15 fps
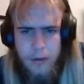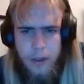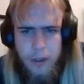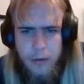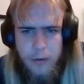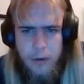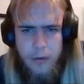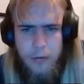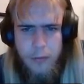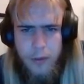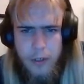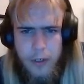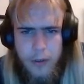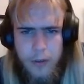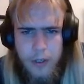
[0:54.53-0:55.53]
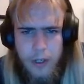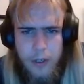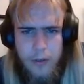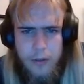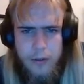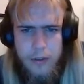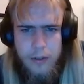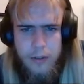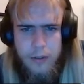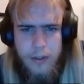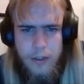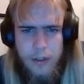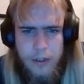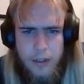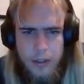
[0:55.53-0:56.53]
And if we go down
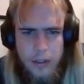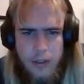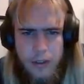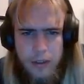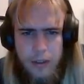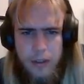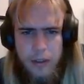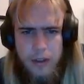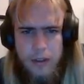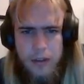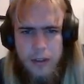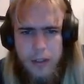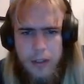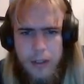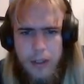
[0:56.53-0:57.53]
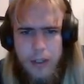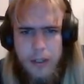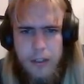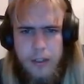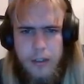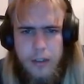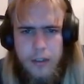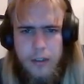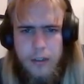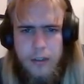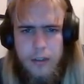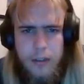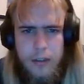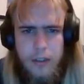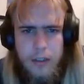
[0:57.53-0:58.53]
the line
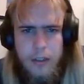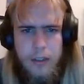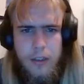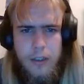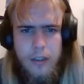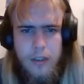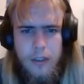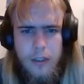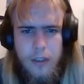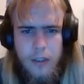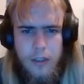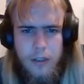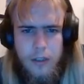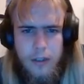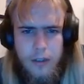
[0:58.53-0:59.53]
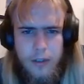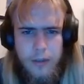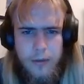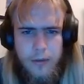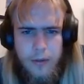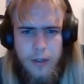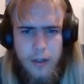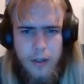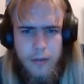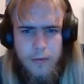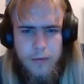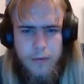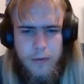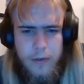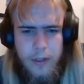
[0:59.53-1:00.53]
on
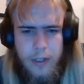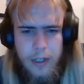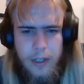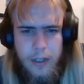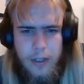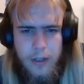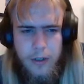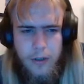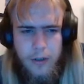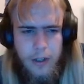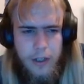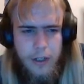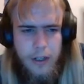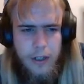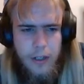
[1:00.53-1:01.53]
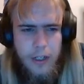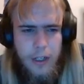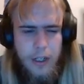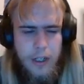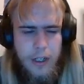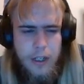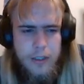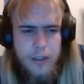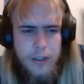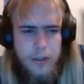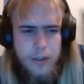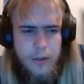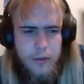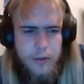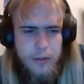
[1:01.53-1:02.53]
fucking okay,
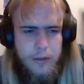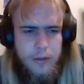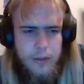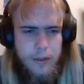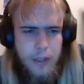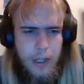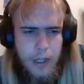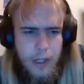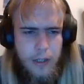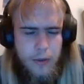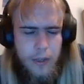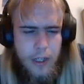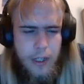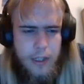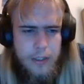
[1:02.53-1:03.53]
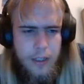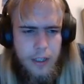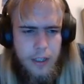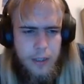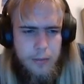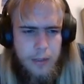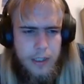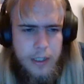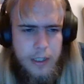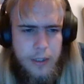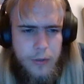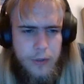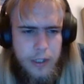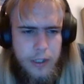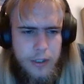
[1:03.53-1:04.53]
so I know last time didn't
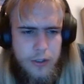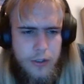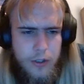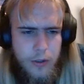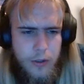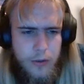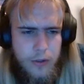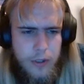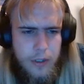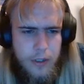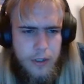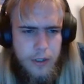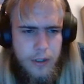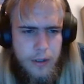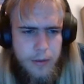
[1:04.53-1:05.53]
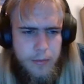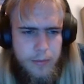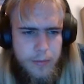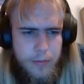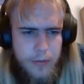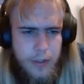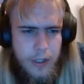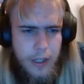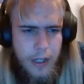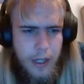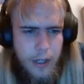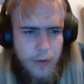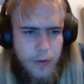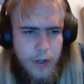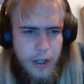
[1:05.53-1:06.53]
really show the hack
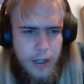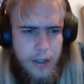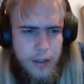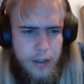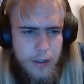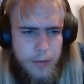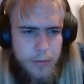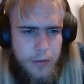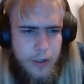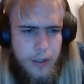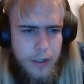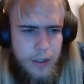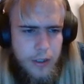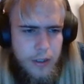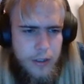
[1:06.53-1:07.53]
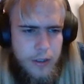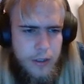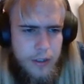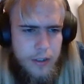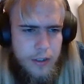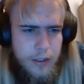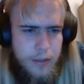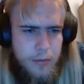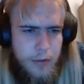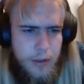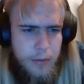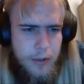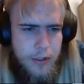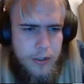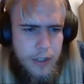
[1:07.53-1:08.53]
right, but this is pretty
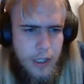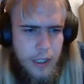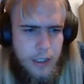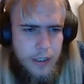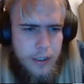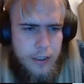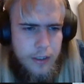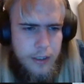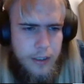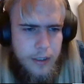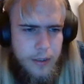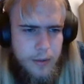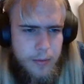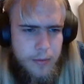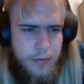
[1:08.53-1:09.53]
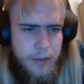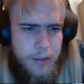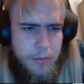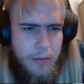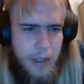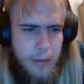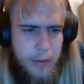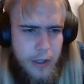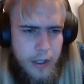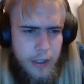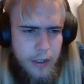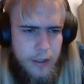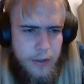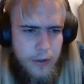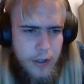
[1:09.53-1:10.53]
much like the map hack.
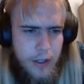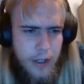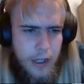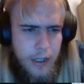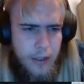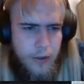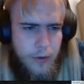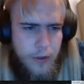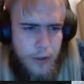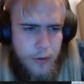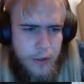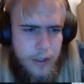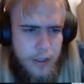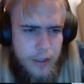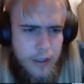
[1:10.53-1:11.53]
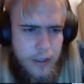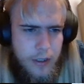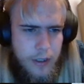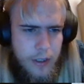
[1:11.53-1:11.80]
You can like go down here,